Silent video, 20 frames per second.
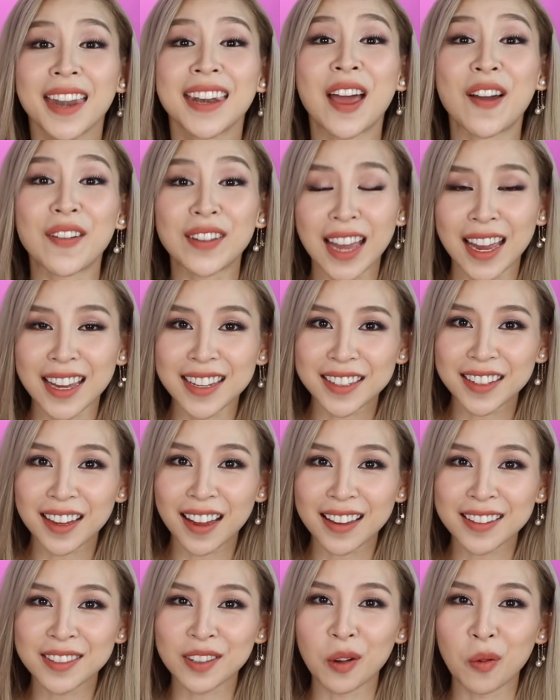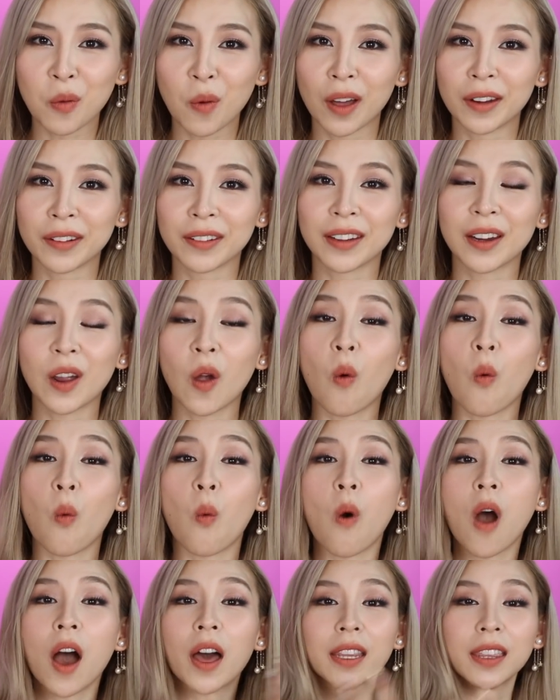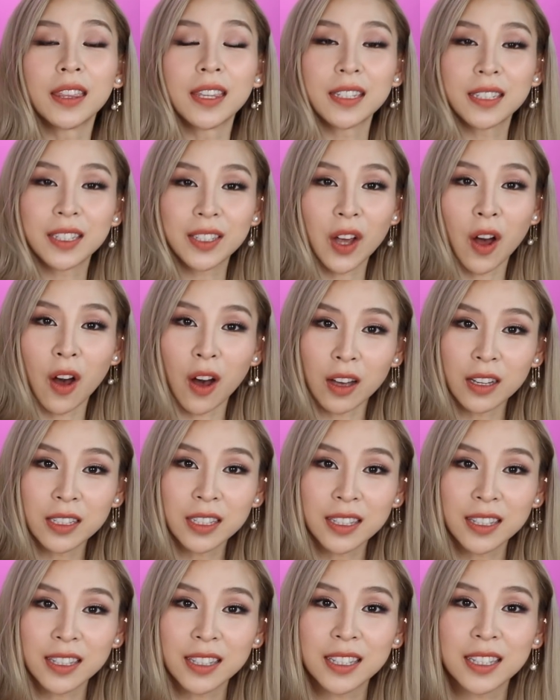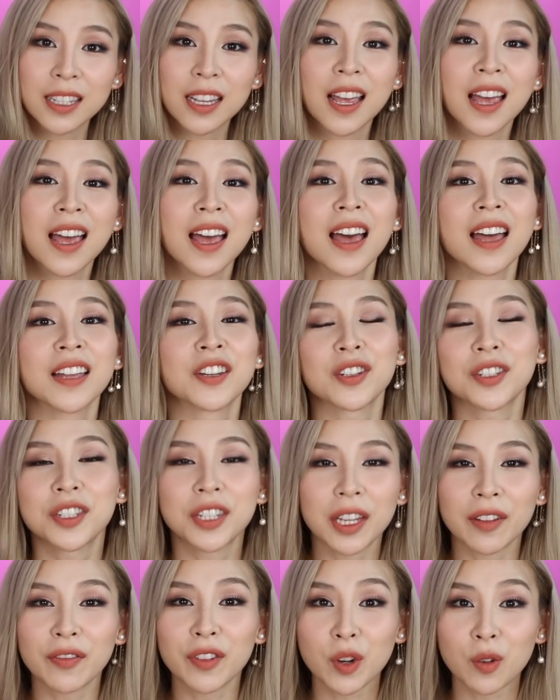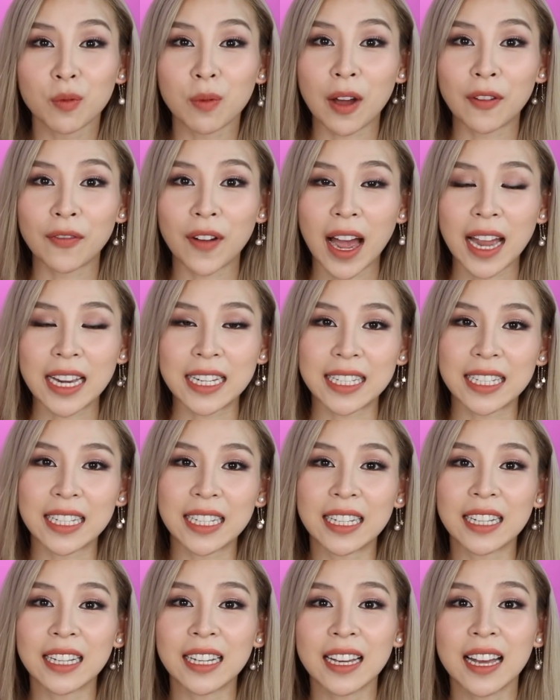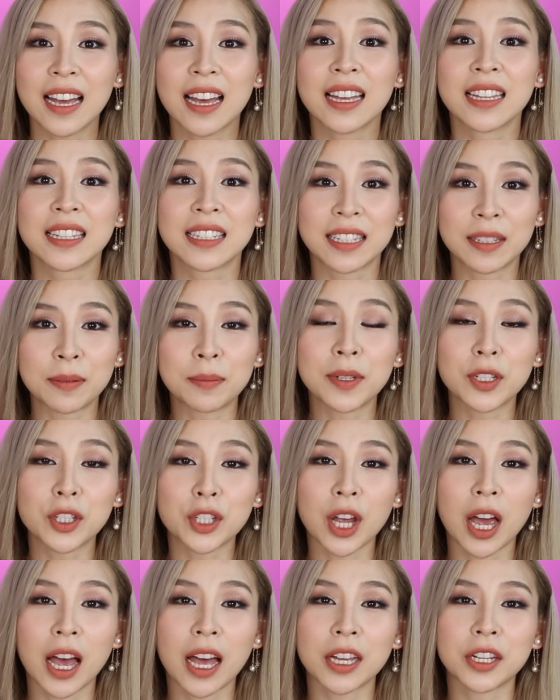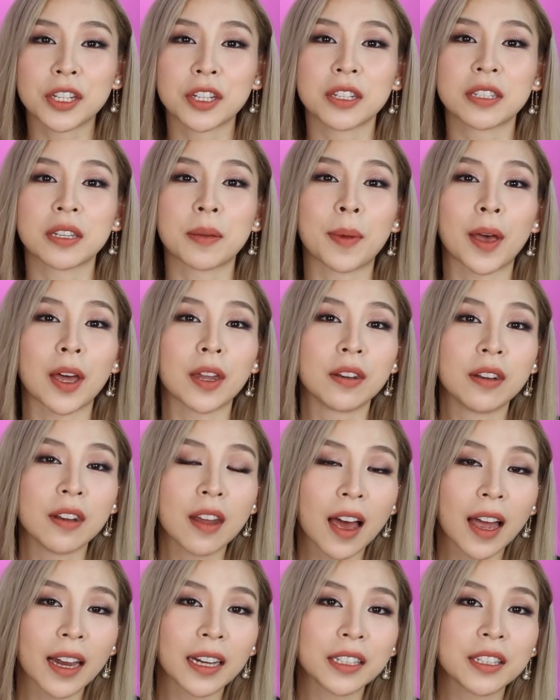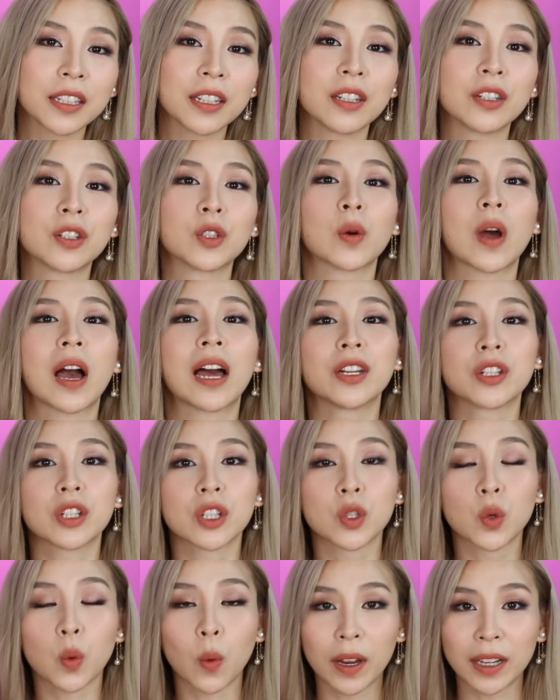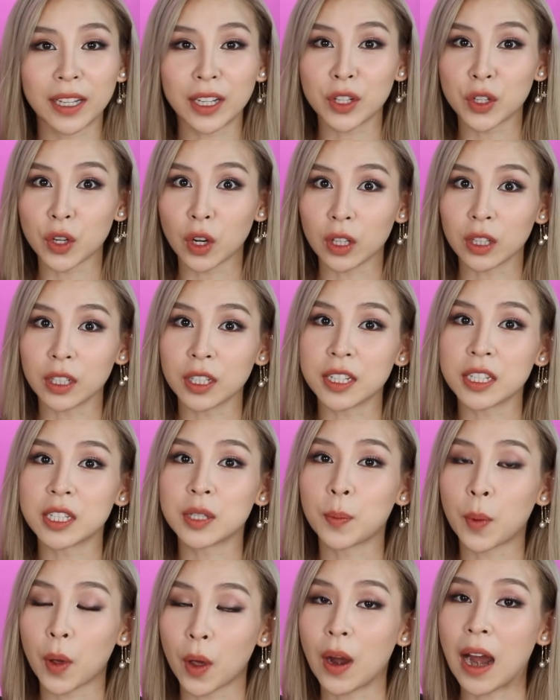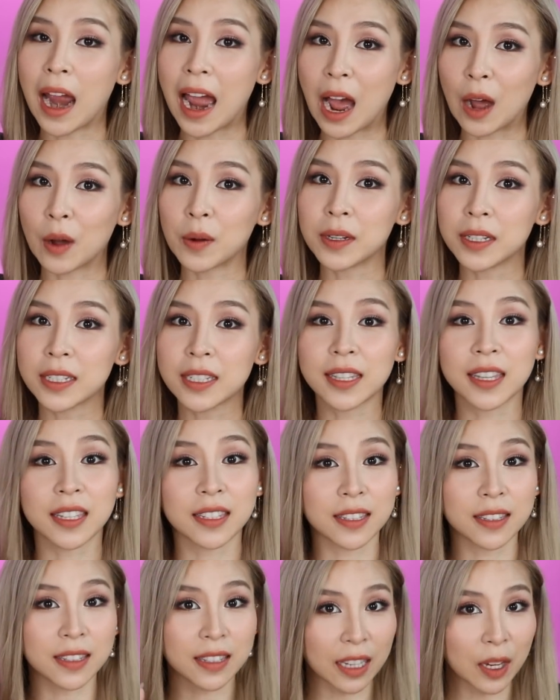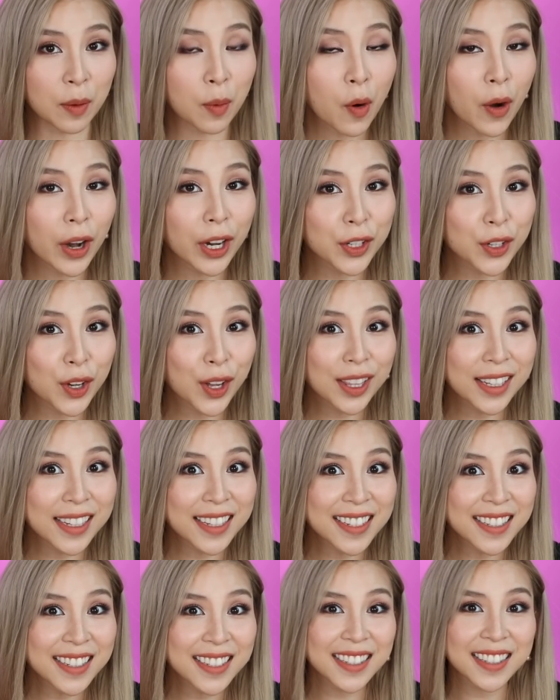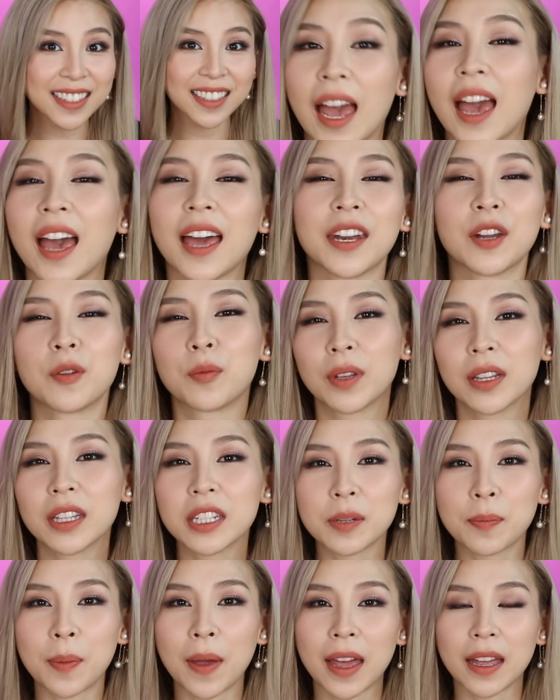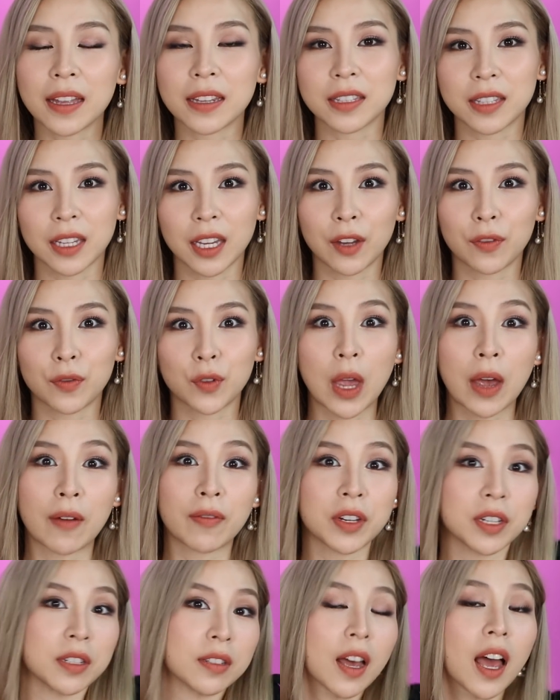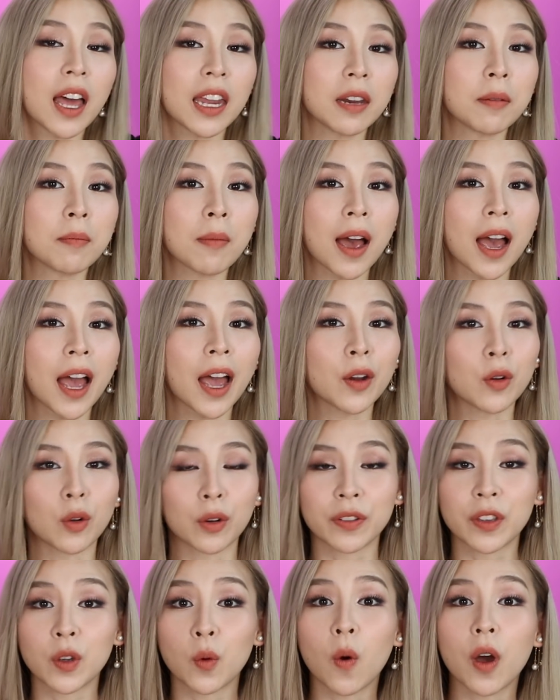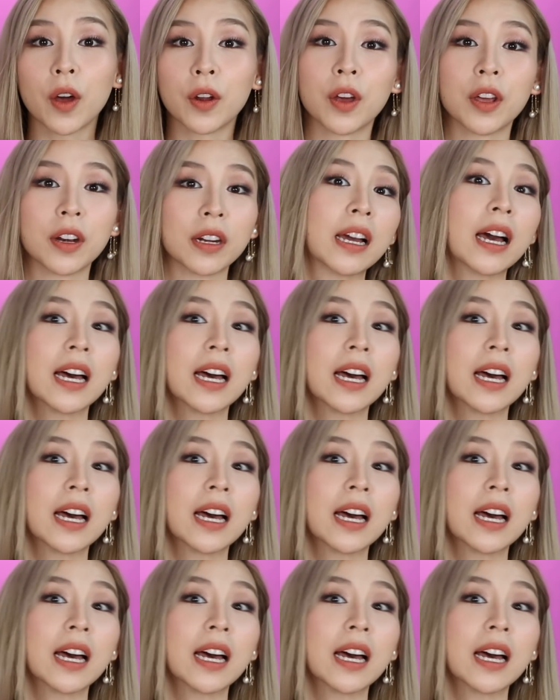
Now, in case you guys are wondering what this costs, just to give you a rough idea, Simon charges about $90 to $120 per hour. This is Singaporean dollars. And it really depends if you have a design in mind or if you want her to